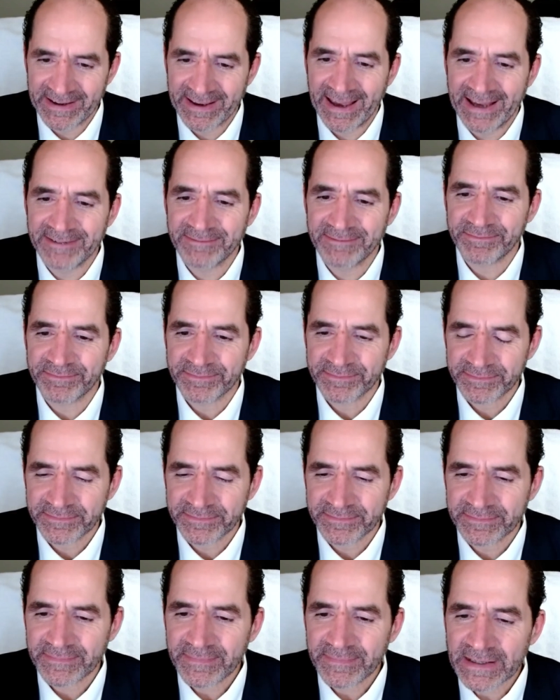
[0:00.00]
Okay.
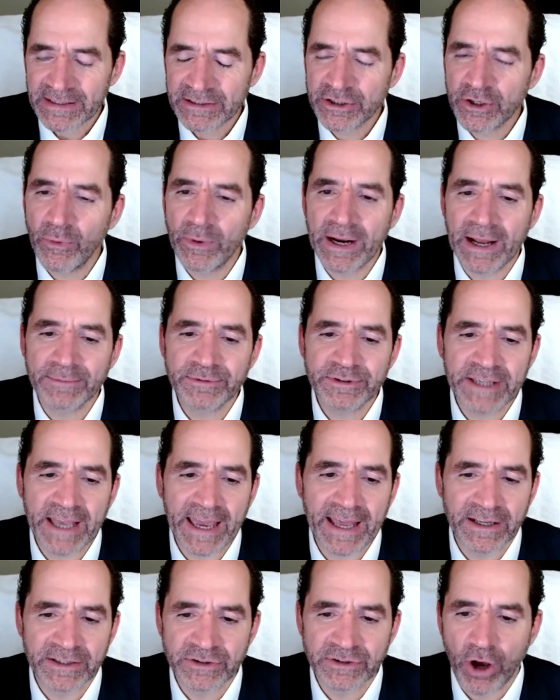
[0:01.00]
So what I'm
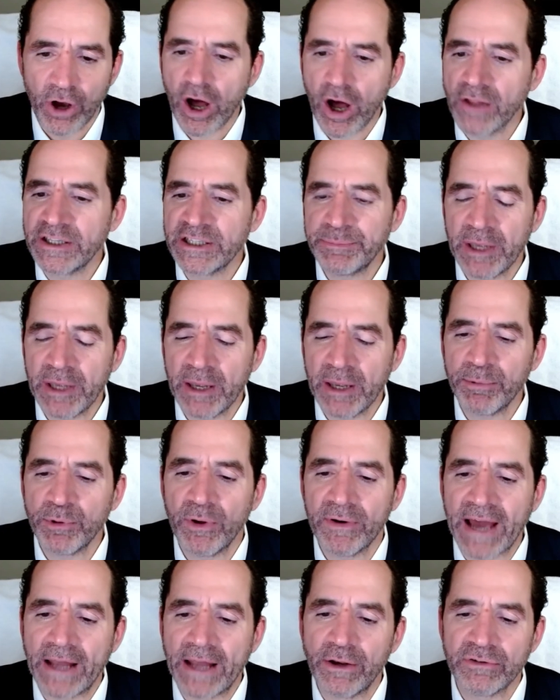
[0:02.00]
saying is all these people
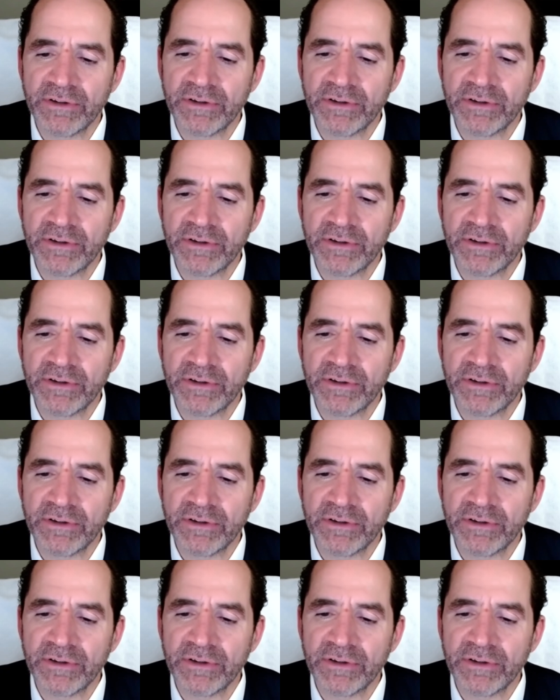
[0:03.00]
who got no